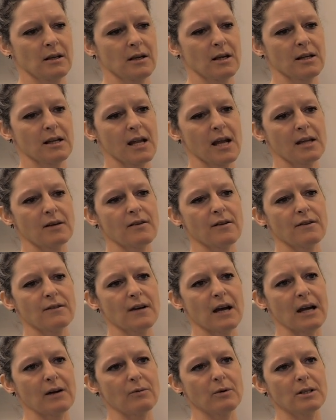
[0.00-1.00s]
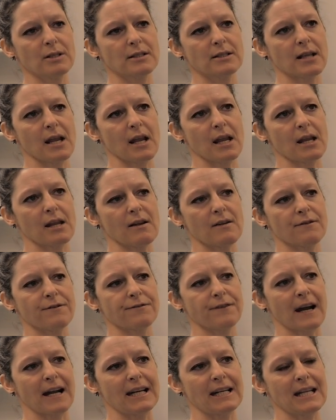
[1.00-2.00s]
again i would say
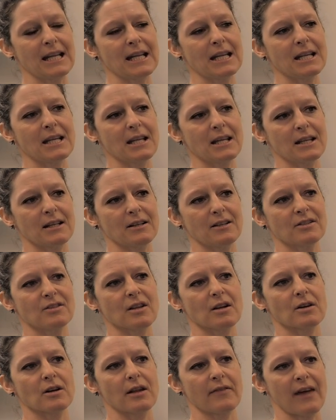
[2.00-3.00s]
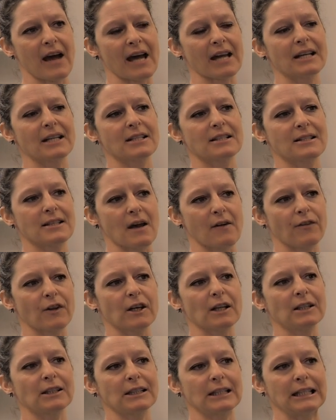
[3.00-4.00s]
fighting is there that is
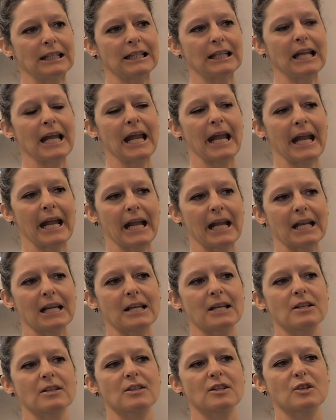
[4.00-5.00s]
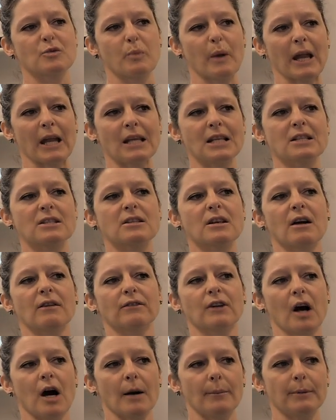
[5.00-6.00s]
definitely a space
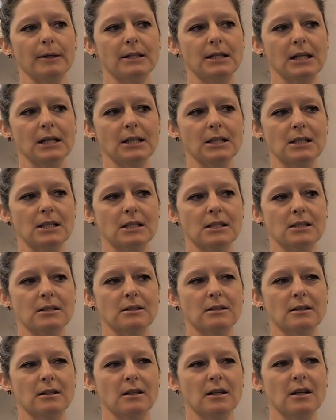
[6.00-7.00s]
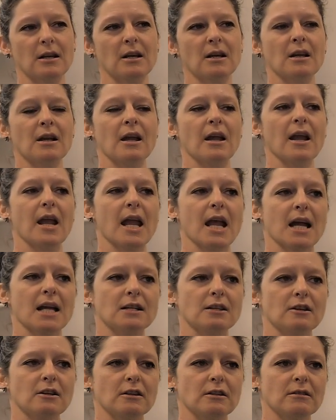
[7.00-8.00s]
of competence
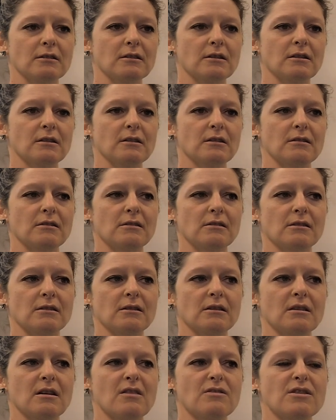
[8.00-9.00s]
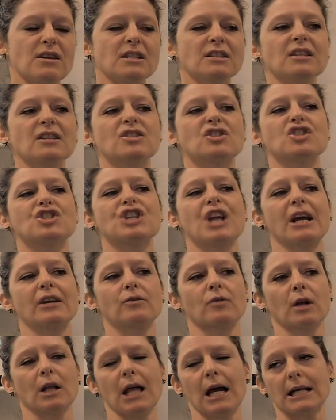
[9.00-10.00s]
and this is
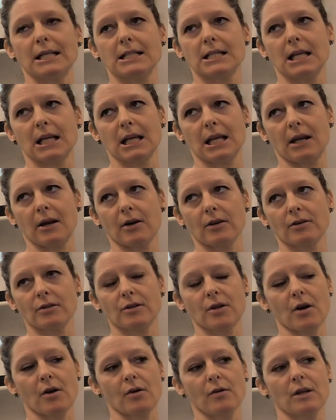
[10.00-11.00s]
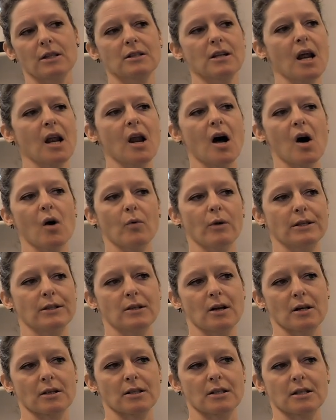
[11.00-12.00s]
generalizing here. So it's not always
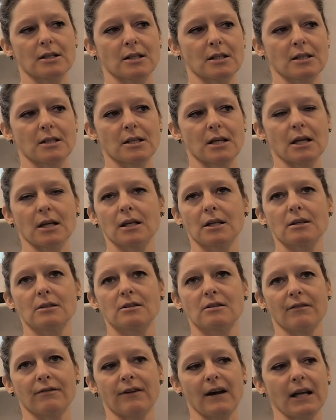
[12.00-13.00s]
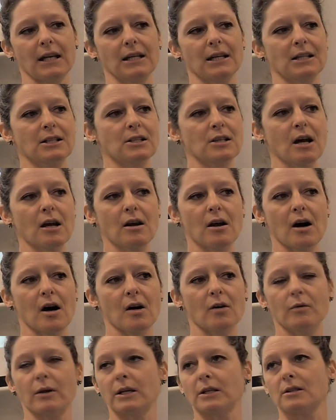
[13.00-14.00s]
narcissistic to fight, it's not
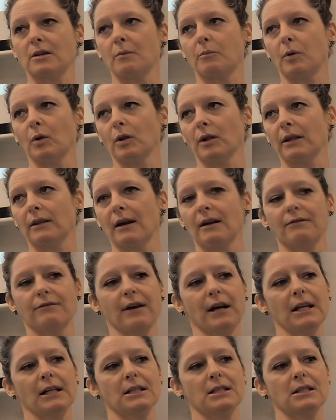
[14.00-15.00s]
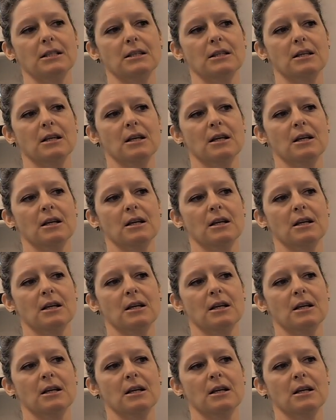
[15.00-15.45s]
always a bully that fights.